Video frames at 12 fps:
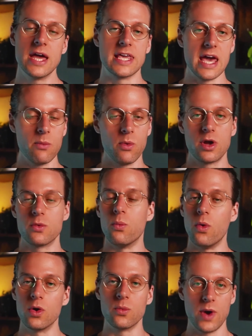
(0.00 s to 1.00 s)
Get
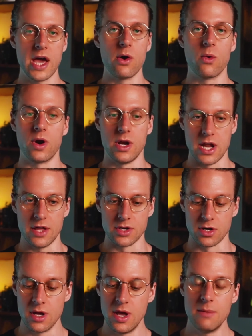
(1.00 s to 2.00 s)
one way or
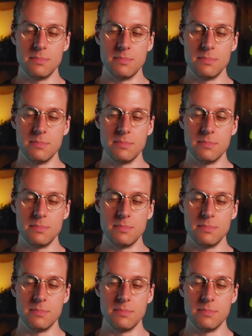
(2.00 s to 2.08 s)
another,